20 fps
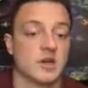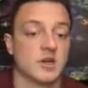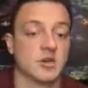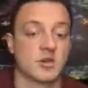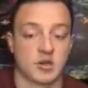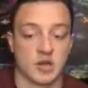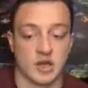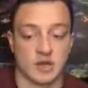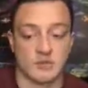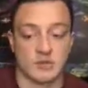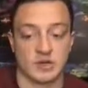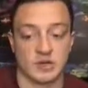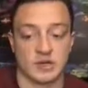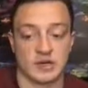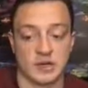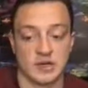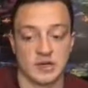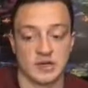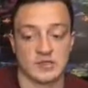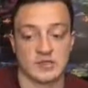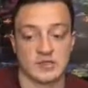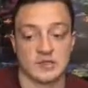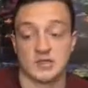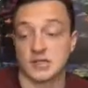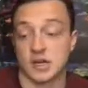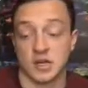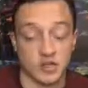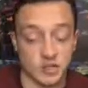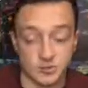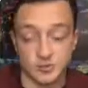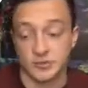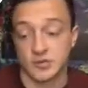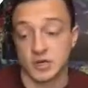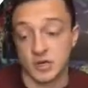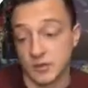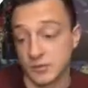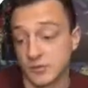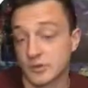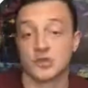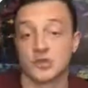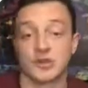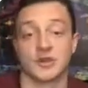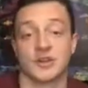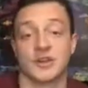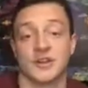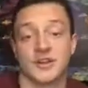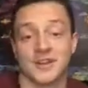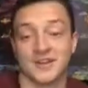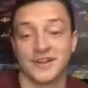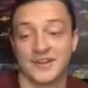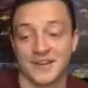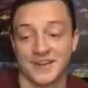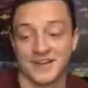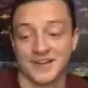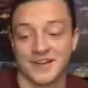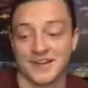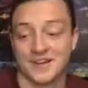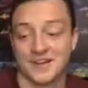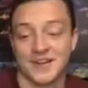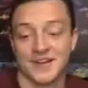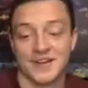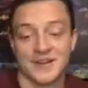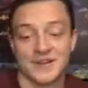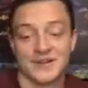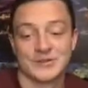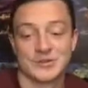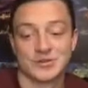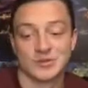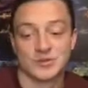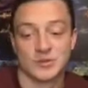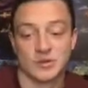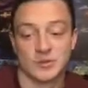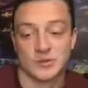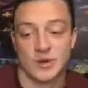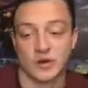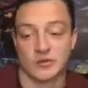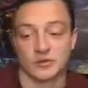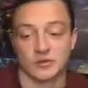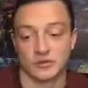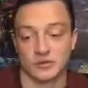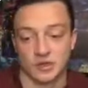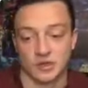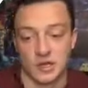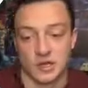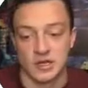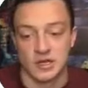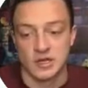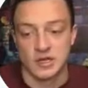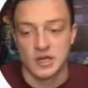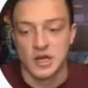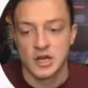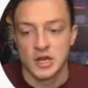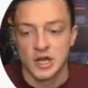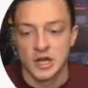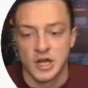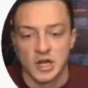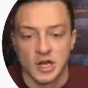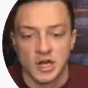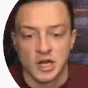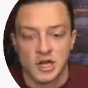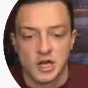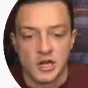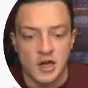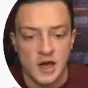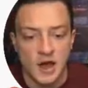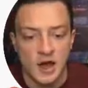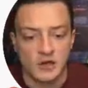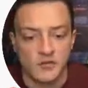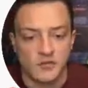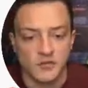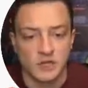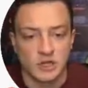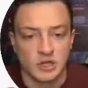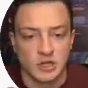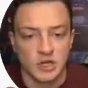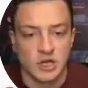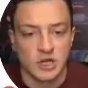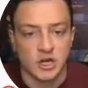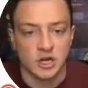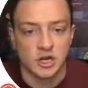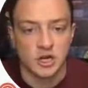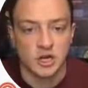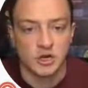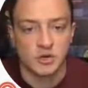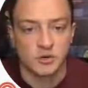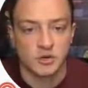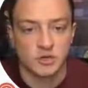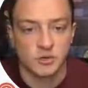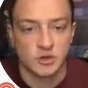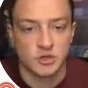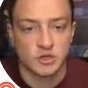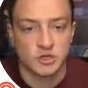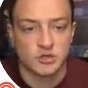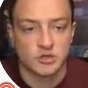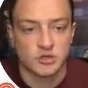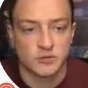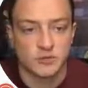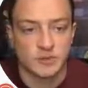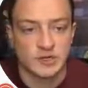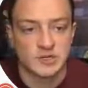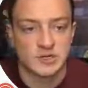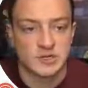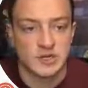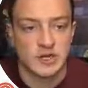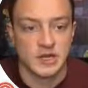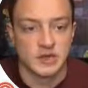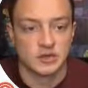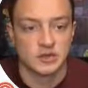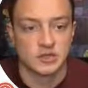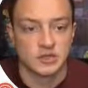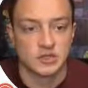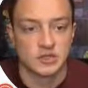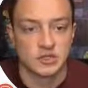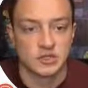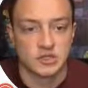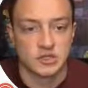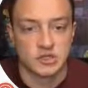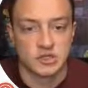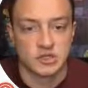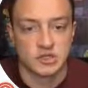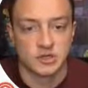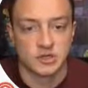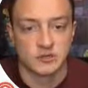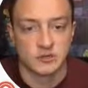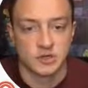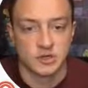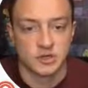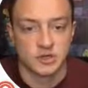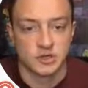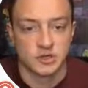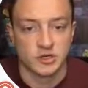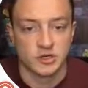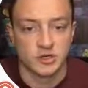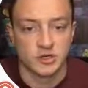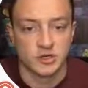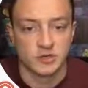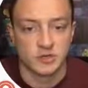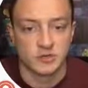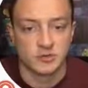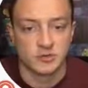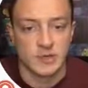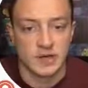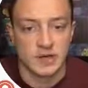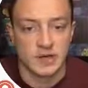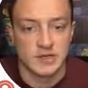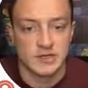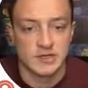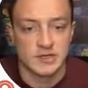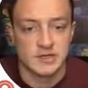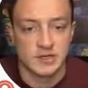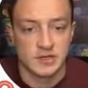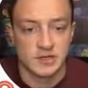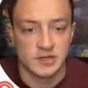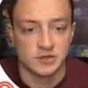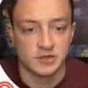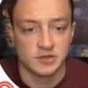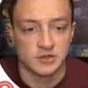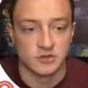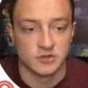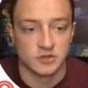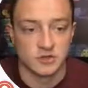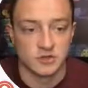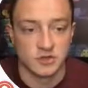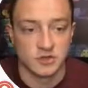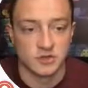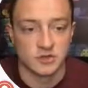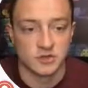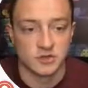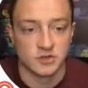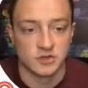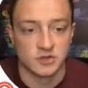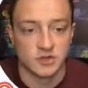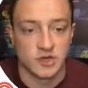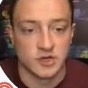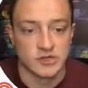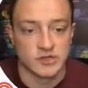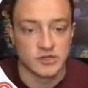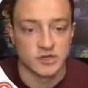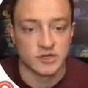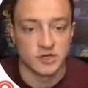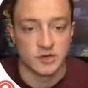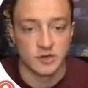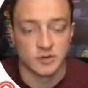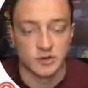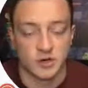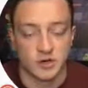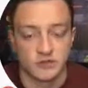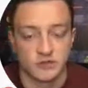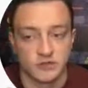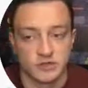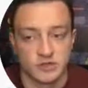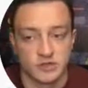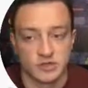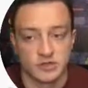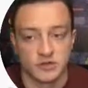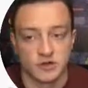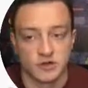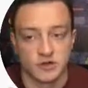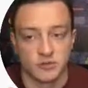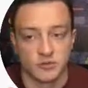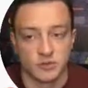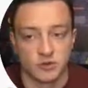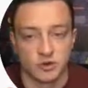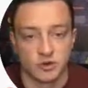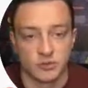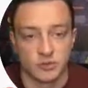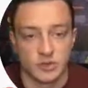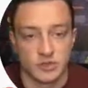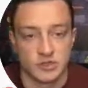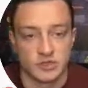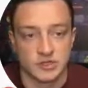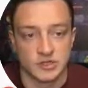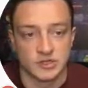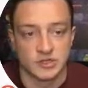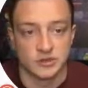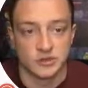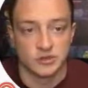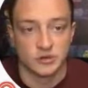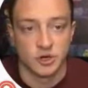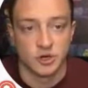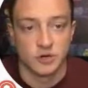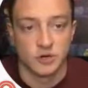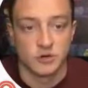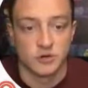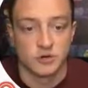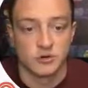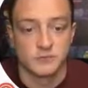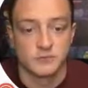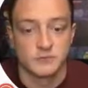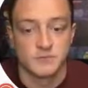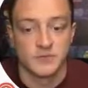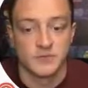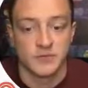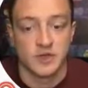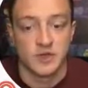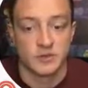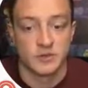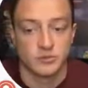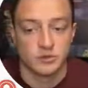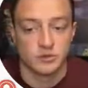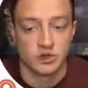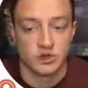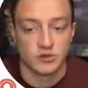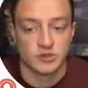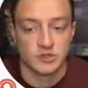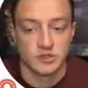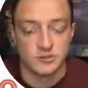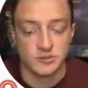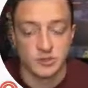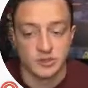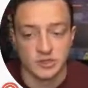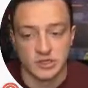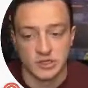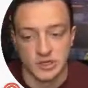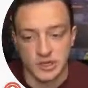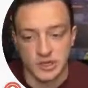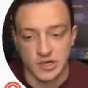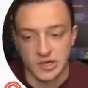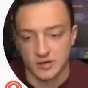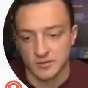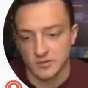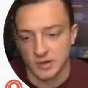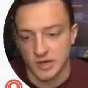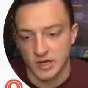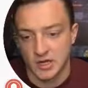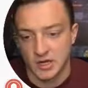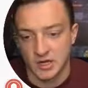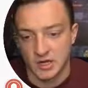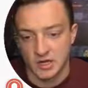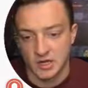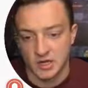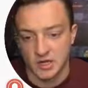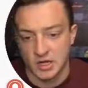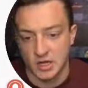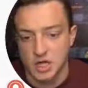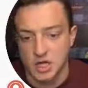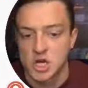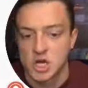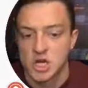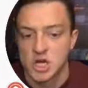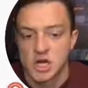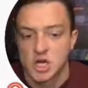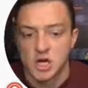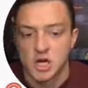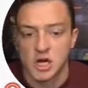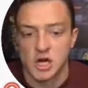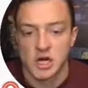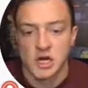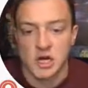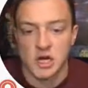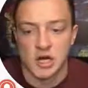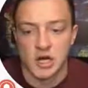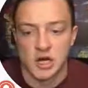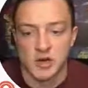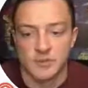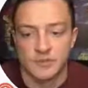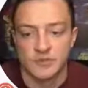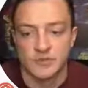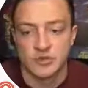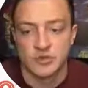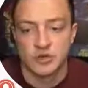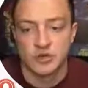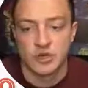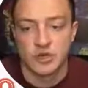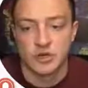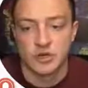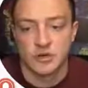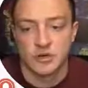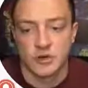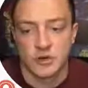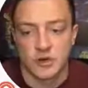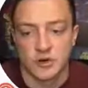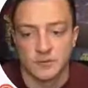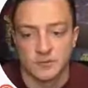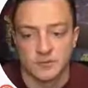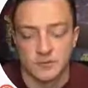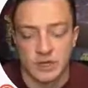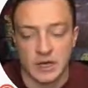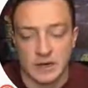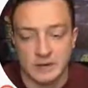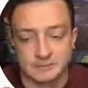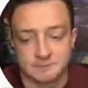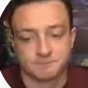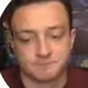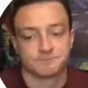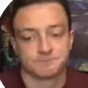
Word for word: Okay. Because it's 100% commission. So it's really powerful. Okay. Now, if we look here, we do want to sort by sales. So let's go up here and go by sales. And I'll show you guys the top offers here on Warrior Plus so you know. And then we'll go into building a campaign. So here you are, okay?